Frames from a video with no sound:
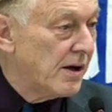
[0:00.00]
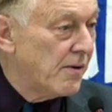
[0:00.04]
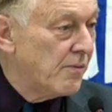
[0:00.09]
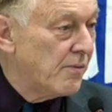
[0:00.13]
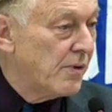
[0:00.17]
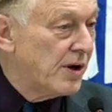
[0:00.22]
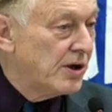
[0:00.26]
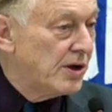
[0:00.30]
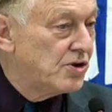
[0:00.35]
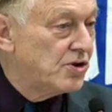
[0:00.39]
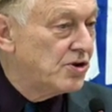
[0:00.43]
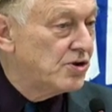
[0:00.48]

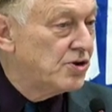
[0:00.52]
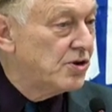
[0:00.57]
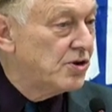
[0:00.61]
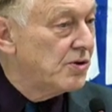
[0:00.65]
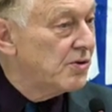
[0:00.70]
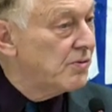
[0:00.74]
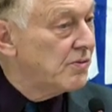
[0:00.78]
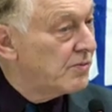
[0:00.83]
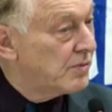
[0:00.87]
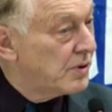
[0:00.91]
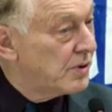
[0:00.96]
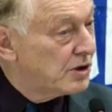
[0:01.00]

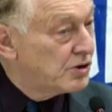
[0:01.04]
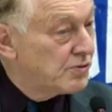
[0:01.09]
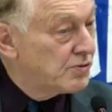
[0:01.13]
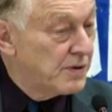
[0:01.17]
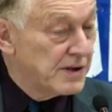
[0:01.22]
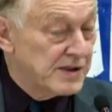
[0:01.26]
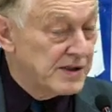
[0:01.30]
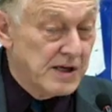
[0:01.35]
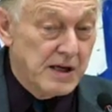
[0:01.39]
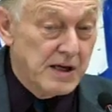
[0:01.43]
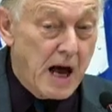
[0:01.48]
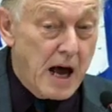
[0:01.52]
which
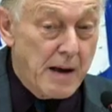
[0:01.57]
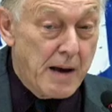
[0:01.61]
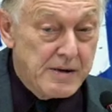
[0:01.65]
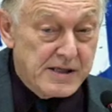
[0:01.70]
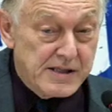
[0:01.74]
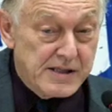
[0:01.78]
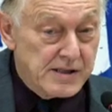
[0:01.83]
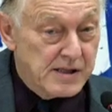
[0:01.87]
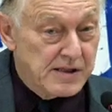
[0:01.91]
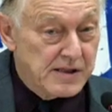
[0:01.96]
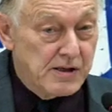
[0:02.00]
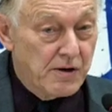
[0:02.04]
was an
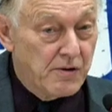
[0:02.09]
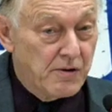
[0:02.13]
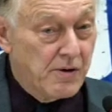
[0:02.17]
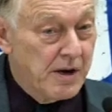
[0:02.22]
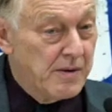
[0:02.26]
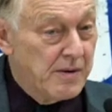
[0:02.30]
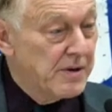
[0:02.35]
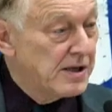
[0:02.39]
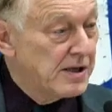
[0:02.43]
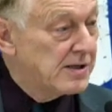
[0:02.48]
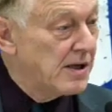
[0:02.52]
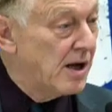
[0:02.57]
armistice
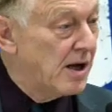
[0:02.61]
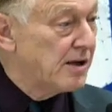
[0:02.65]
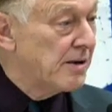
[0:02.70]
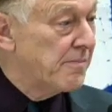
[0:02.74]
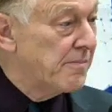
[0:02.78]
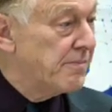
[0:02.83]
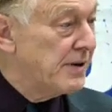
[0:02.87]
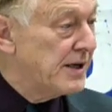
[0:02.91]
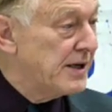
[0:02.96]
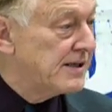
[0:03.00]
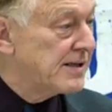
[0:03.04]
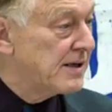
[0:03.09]
agreement, it's not a
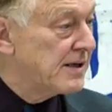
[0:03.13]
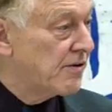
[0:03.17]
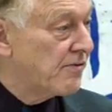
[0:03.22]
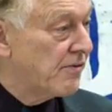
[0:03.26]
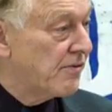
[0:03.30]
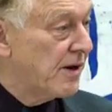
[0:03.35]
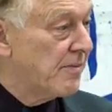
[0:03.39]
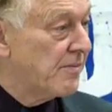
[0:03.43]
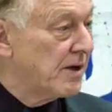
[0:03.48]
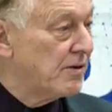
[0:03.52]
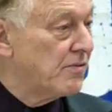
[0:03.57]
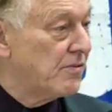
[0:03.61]
peace
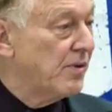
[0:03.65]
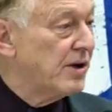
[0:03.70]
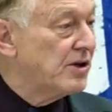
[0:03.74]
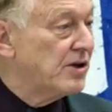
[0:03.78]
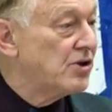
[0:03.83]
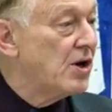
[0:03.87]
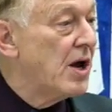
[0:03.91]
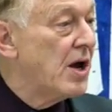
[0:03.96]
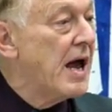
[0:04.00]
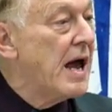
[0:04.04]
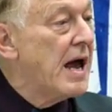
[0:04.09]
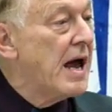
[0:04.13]
agreement,
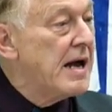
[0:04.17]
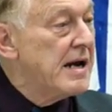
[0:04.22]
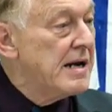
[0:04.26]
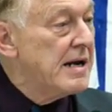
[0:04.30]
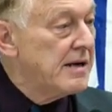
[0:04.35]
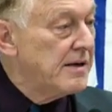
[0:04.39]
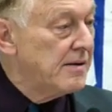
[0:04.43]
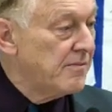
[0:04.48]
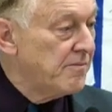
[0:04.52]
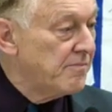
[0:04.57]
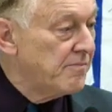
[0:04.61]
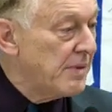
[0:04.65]
which
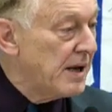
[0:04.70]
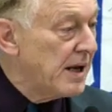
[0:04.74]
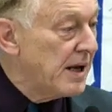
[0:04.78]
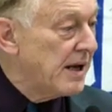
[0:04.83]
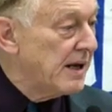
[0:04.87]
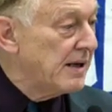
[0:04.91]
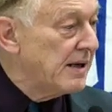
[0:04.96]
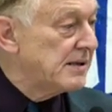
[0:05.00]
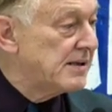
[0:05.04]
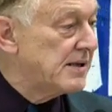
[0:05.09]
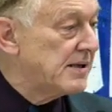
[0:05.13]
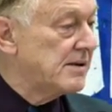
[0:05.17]

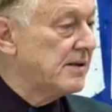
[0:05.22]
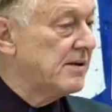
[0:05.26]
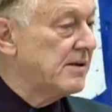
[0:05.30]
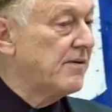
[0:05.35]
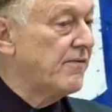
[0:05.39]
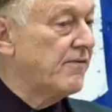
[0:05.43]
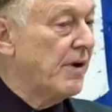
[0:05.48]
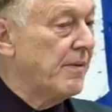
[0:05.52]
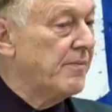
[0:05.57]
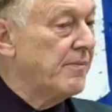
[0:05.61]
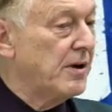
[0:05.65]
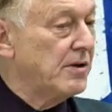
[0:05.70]
means
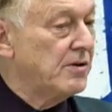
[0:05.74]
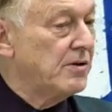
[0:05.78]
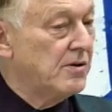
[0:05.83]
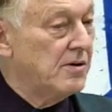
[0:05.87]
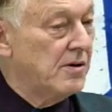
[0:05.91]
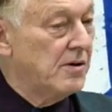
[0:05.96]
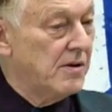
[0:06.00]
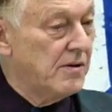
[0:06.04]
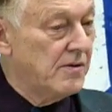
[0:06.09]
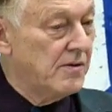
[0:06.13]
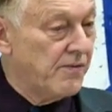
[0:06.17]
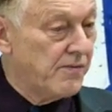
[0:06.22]

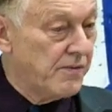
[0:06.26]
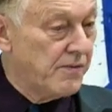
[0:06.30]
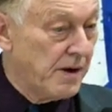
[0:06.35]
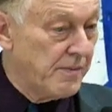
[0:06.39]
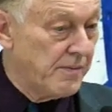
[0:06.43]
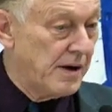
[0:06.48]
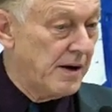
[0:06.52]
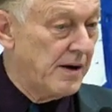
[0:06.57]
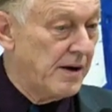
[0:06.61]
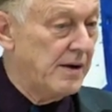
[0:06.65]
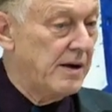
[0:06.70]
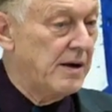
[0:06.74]

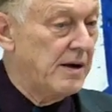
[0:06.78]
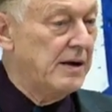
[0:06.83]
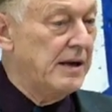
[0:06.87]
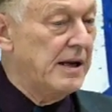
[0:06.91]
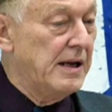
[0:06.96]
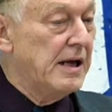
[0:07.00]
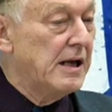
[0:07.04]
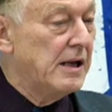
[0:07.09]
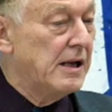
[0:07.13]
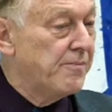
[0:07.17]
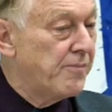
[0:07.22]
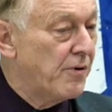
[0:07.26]
from a
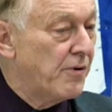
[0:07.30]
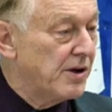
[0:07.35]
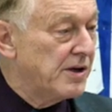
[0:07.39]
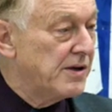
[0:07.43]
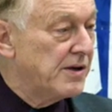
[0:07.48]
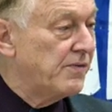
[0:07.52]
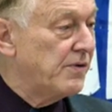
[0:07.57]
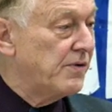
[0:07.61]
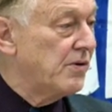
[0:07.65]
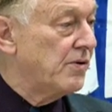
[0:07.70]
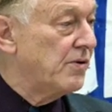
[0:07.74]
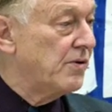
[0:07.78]
legal point
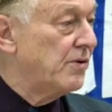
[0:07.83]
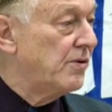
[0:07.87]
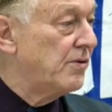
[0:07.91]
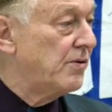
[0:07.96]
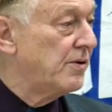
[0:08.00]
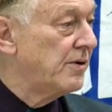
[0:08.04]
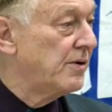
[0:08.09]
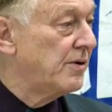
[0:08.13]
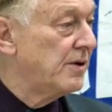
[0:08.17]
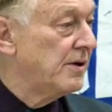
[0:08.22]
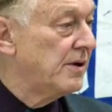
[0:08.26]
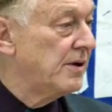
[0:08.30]
of
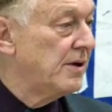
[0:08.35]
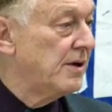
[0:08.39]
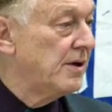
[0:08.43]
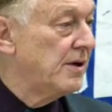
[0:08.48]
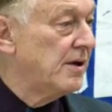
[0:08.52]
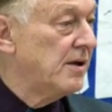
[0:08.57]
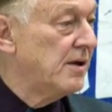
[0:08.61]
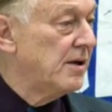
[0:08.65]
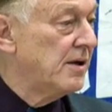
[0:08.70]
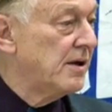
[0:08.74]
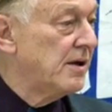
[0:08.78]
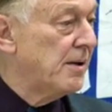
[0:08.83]
view,
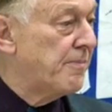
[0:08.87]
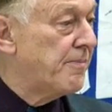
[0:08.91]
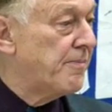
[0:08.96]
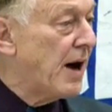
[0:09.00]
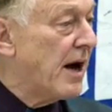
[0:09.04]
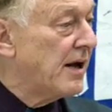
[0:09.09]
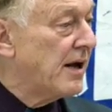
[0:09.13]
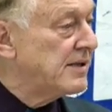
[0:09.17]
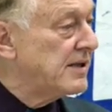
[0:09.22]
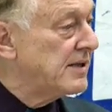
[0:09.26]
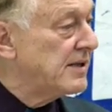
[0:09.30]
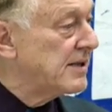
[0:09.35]
the
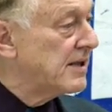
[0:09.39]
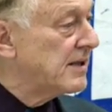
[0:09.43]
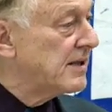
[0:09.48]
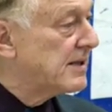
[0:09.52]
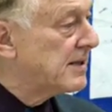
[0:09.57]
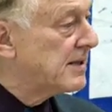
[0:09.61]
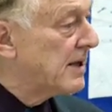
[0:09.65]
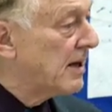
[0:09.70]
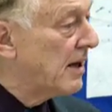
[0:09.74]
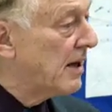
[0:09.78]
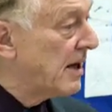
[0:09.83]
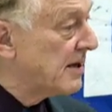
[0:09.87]
parties
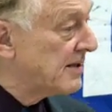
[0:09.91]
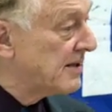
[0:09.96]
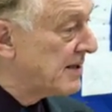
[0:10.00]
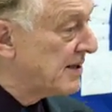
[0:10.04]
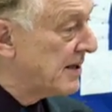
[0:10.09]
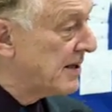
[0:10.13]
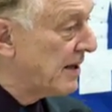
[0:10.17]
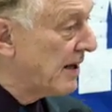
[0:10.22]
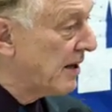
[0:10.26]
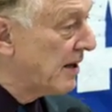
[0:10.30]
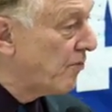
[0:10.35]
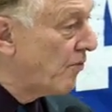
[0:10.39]
are
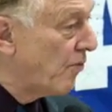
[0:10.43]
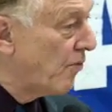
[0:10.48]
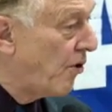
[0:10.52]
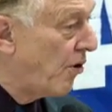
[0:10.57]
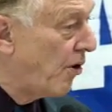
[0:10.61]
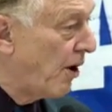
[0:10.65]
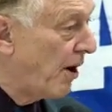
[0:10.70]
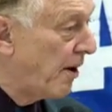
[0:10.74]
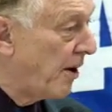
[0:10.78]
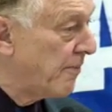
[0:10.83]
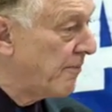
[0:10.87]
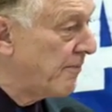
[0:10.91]
still at
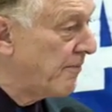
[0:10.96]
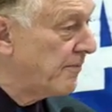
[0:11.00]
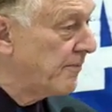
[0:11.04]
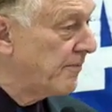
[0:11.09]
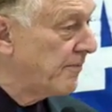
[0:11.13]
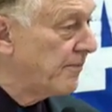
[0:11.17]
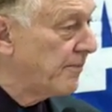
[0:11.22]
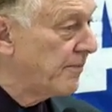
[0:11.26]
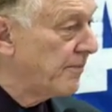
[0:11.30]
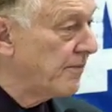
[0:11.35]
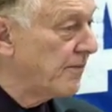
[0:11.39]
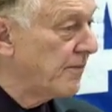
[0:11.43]
war.
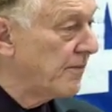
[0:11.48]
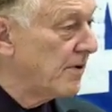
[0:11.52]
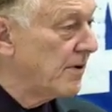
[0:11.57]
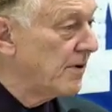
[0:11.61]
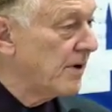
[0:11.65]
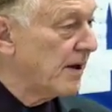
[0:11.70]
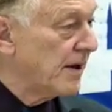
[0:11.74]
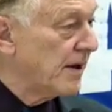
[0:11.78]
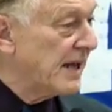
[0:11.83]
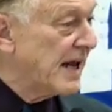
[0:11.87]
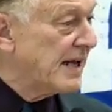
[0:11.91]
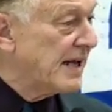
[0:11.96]

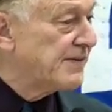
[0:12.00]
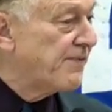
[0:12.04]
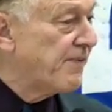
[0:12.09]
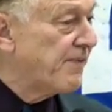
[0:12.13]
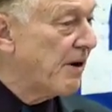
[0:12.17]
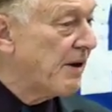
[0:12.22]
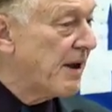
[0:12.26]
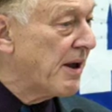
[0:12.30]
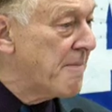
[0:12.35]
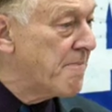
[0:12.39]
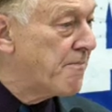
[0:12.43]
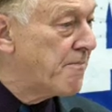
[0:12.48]
And that's
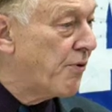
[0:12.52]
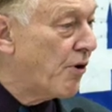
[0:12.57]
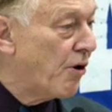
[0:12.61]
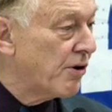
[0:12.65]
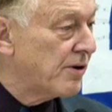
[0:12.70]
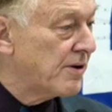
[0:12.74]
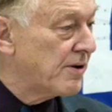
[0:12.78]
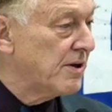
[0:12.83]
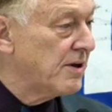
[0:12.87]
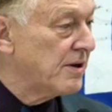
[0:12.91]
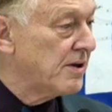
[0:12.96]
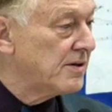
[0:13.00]
very
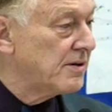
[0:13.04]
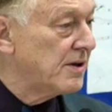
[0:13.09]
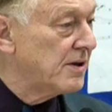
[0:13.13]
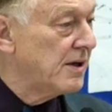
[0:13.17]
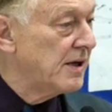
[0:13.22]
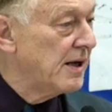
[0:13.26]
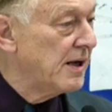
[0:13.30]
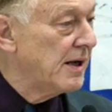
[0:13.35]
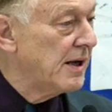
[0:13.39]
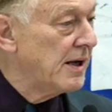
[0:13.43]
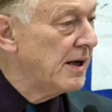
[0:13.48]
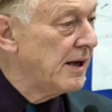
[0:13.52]
important.
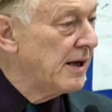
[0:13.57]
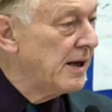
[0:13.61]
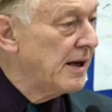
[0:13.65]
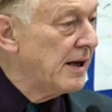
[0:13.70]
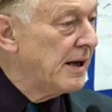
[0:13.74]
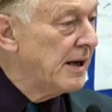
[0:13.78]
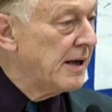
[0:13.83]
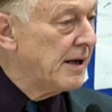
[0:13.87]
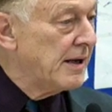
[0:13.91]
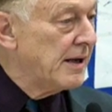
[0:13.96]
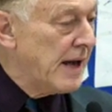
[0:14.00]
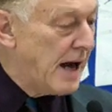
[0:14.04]

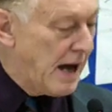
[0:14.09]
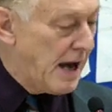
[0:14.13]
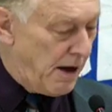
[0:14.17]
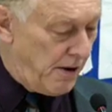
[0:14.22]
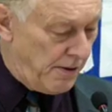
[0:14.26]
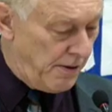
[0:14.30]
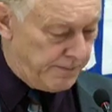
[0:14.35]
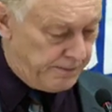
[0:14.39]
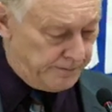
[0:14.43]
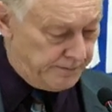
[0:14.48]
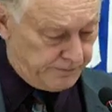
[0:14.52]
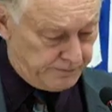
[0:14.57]

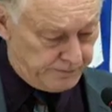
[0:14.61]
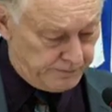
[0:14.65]
Now,